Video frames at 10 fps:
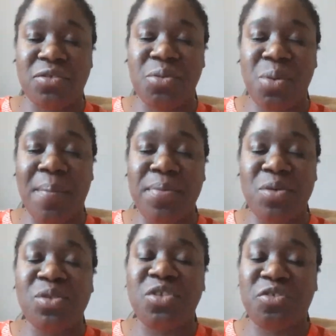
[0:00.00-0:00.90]
to
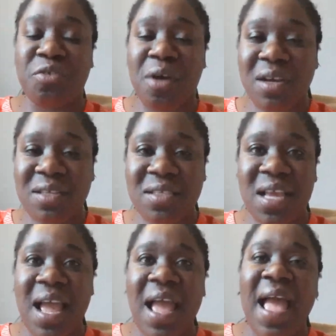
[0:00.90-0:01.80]
abuse drugs.
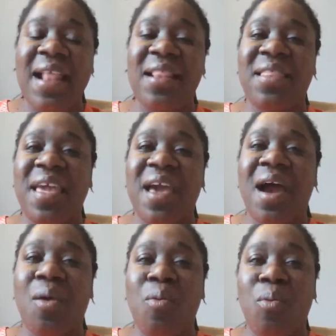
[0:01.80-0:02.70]
And they
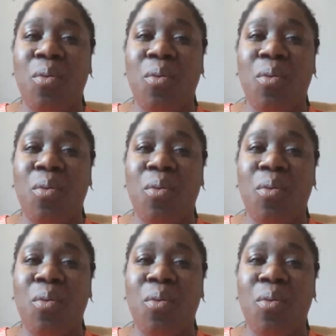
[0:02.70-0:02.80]
are